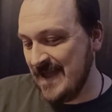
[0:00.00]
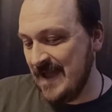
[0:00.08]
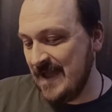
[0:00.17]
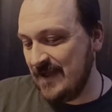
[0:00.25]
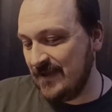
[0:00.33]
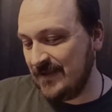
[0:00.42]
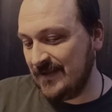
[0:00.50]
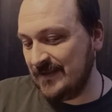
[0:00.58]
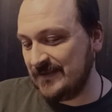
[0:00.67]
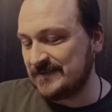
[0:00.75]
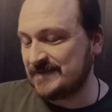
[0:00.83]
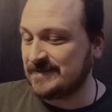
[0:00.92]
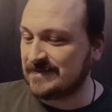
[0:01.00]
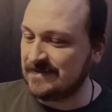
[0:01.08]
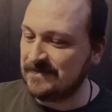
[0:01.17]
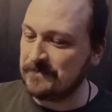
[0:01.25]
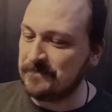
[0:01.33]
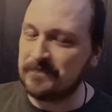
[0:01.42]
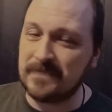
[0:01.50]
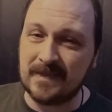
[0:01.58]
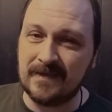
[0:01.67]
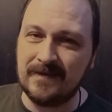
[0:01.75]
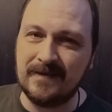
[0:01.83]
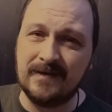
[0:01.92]
It's,
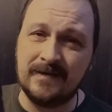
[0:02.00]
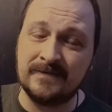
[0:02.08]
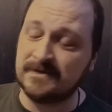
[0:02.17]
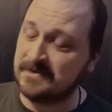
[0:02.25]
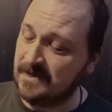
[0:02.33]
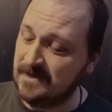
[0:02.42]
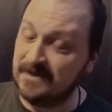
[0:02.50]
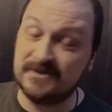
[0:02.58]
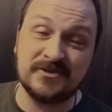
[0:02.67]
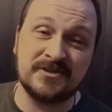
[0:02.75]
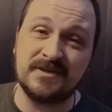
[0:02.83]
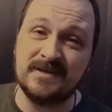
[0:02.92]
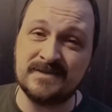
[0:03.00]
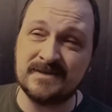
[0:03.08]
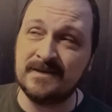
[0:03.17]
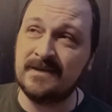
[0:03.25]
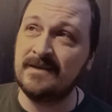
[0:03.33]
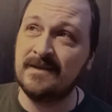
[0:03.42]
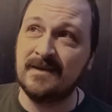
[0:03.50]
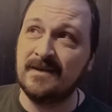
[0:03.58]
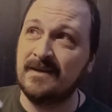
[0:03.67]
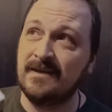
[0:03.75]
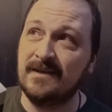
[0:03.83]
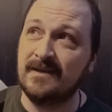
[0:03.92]
as I say, it's cheesy,
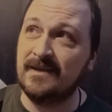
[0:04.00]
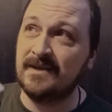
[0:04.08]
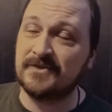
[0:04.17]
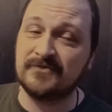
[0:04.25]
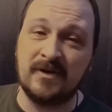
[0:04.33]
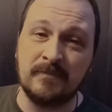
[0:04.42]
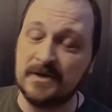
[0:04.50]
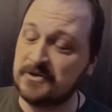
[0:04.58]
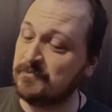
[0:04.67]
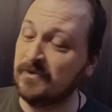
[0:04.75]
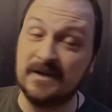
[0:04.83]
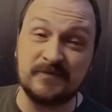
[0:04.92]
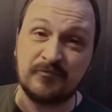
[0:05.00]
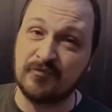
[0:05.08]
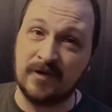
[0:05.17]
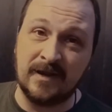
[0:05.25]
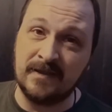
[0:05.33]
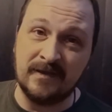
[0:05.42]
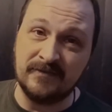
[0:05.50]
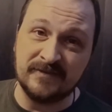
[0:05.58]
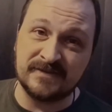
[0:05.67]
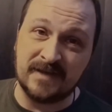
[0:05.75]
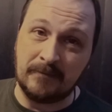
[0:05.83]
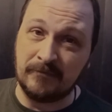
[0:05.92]
it's rubbish, but it's brilliant at the
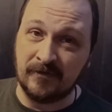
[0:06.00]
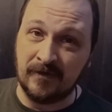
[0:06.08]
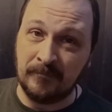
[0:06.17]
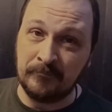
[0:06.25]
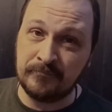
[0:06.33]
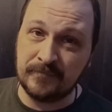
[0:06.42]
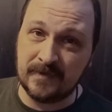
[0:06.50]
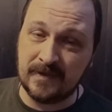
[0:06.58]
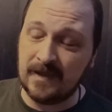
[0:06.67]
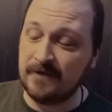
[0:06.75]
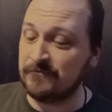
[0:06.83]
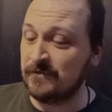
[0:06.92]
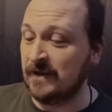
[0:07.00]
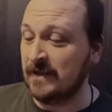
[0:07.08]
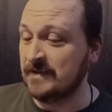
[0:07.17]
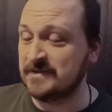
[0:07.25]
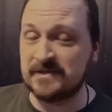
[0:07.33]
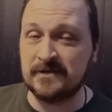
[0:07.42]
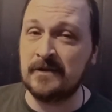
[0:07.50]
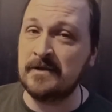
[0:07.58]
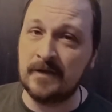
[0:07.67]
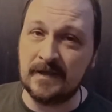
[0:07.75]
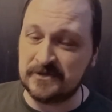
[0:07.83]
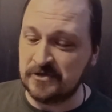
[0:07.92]
same time. It really is. It's only
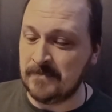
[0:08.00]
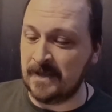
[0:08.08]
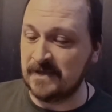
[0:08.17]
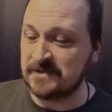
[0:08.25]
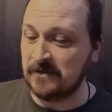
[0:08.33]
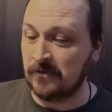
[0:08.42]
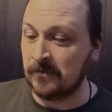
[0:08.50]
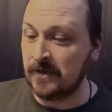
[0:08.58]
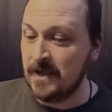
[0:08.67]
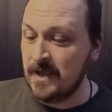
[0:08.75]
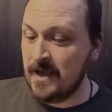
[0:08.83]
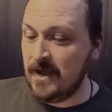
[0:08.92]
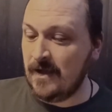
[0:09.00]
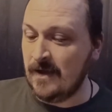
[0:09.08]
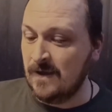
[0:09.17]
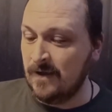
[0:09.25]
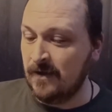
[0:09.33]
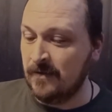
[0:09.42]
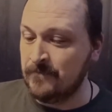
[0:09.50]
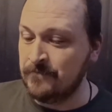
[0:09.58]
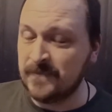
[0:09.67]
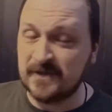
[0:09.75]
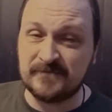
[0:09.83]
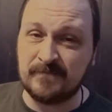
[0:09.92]
92 minutes long.
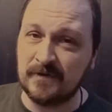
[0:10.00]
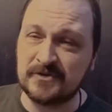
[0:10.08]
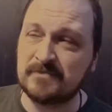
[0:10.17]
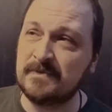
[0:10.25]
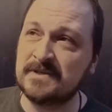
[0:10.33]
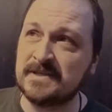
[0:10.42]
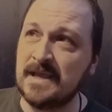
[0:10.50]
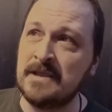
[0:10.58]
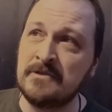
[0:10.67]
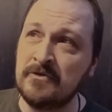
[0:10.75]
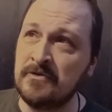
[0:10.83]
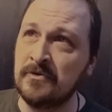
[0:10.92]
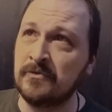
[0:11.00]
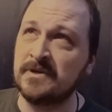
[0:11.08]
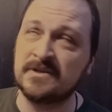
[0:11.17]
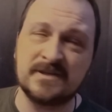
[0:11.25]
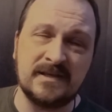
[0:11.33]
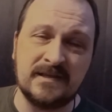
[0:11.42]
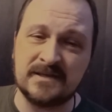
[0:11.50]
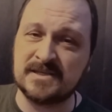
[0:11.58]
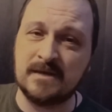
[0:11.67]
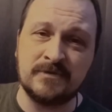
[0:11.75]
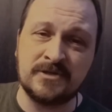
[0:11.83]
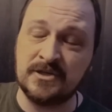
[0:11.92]
It's supposed to be set in New York. You see the
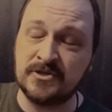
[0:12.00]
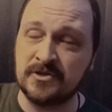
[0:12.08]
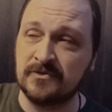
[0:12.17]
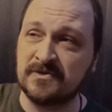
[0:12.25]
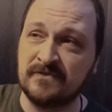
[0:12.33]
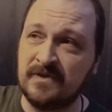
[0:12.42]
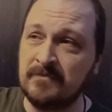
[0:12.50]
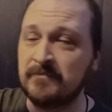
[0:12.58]
establishing shots of him